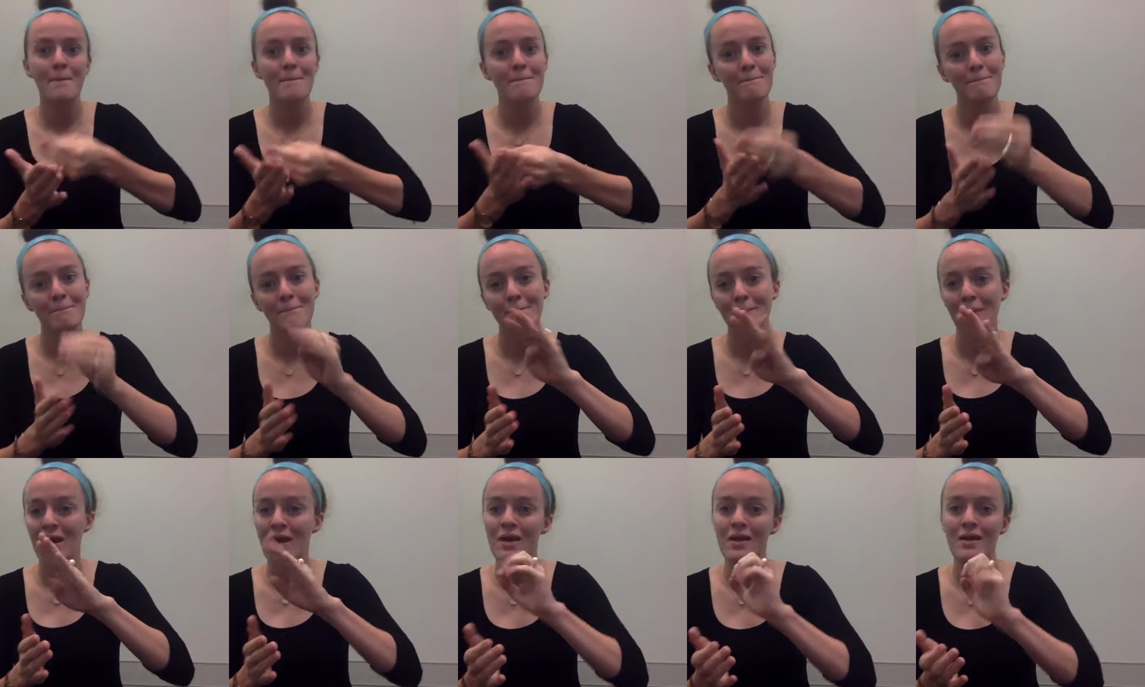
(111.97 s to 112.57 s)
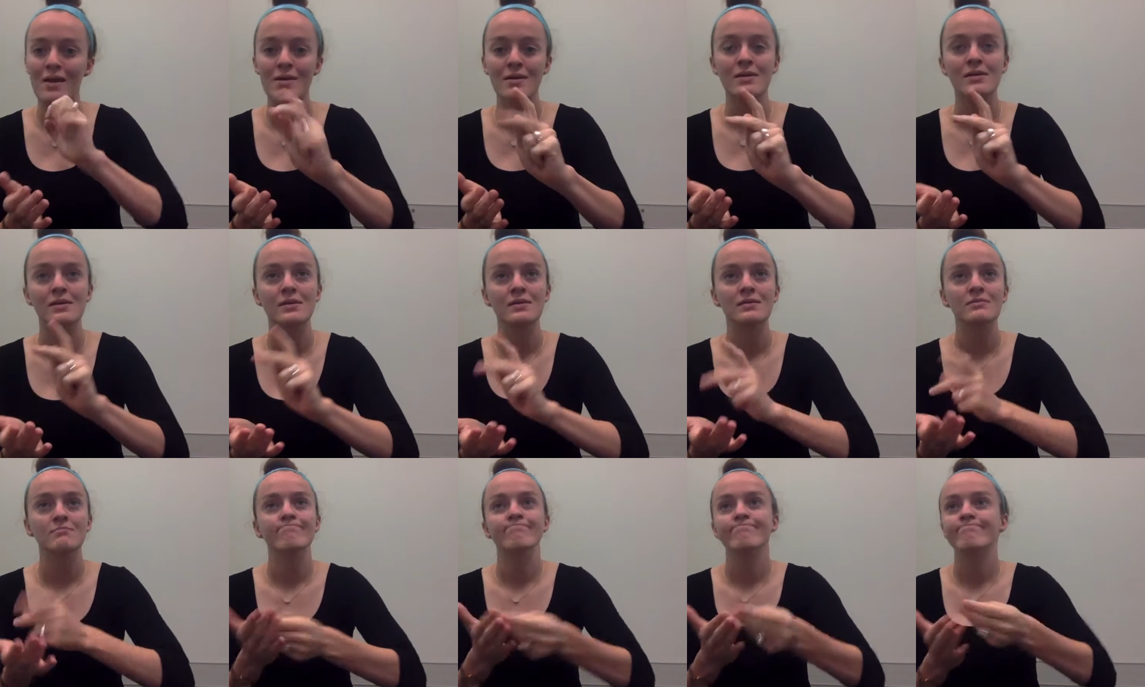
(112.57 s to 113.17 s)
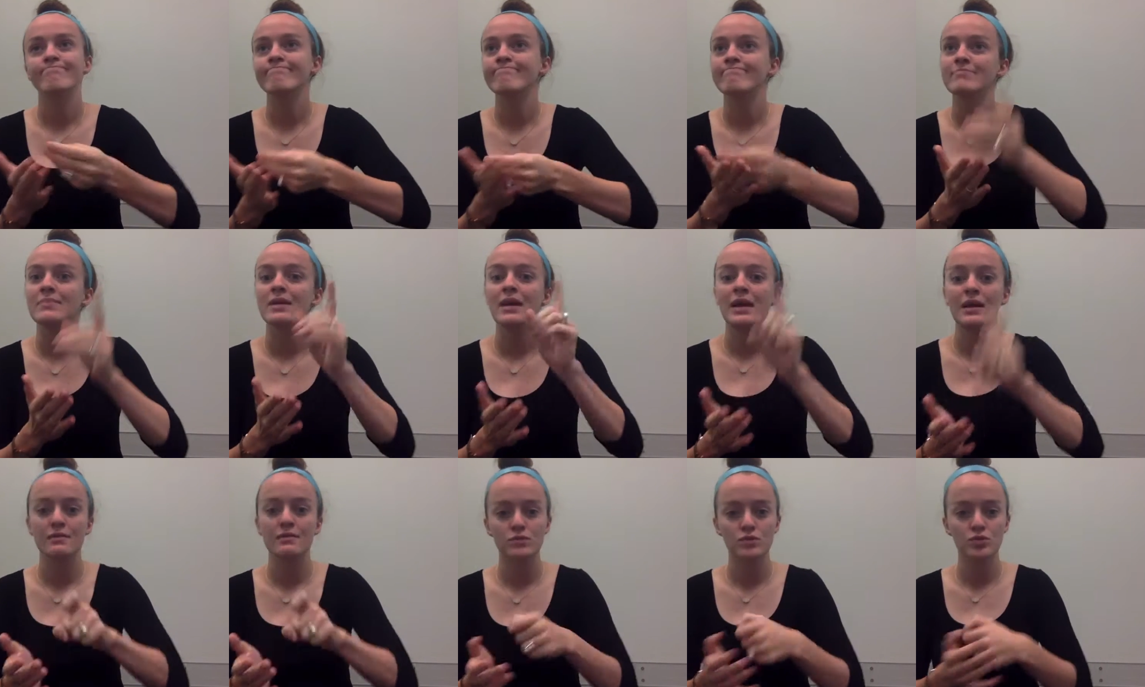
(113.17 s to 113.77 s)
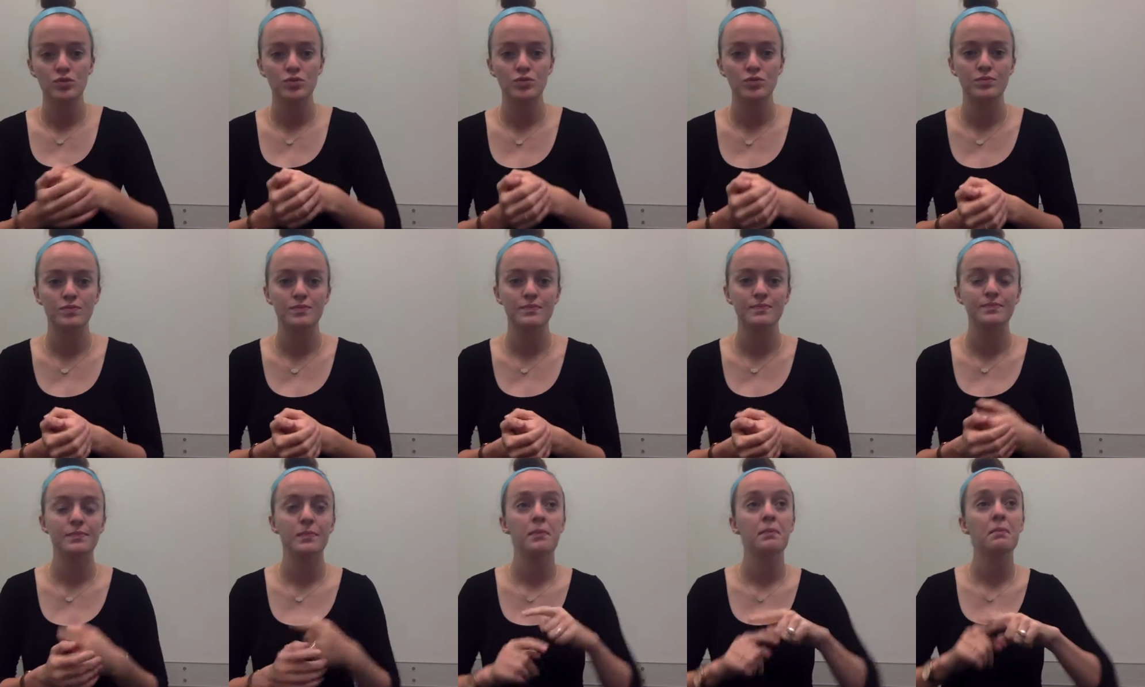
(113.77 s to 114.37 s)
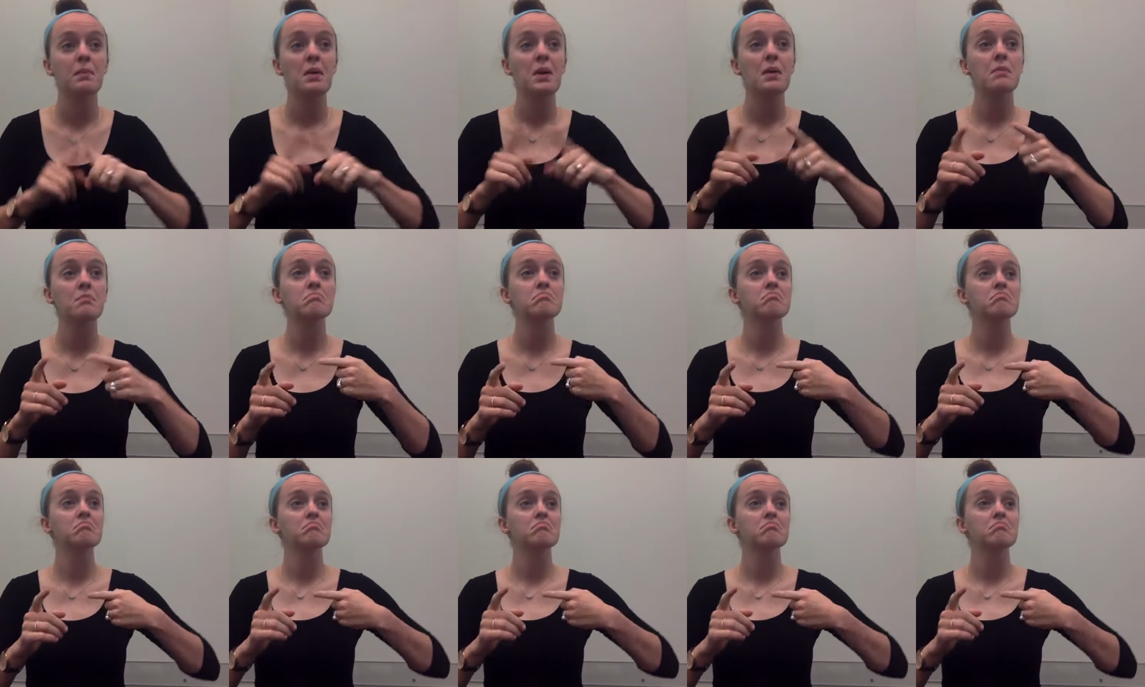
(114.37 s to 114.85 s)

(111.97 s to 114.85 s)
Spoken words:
family, friends, people from church,